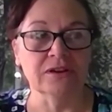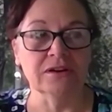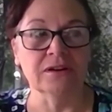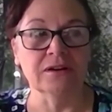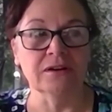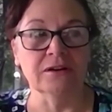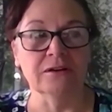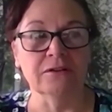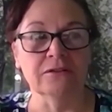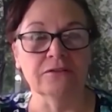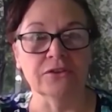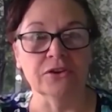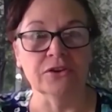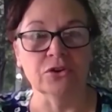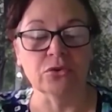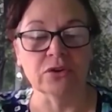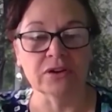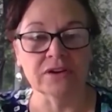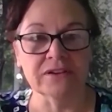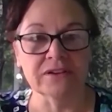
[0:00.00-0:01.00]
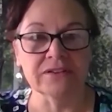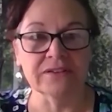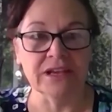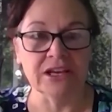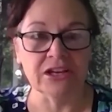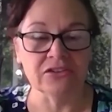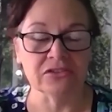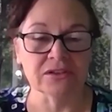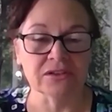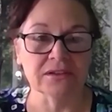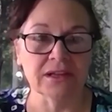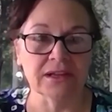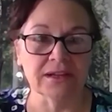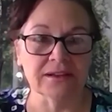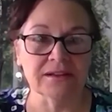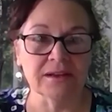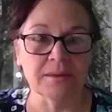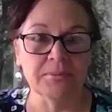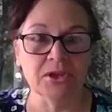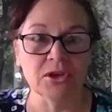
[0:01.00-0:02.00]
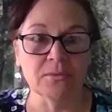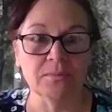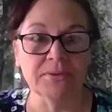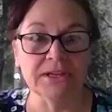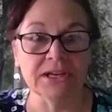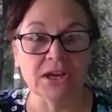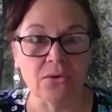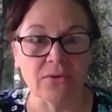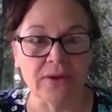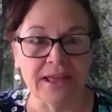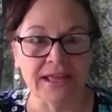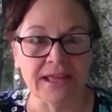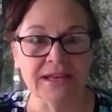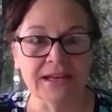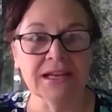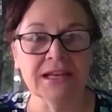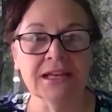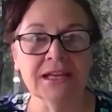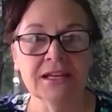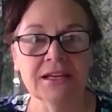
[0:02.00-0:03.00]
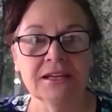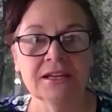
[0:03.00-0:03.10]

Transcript: of an organization like WBON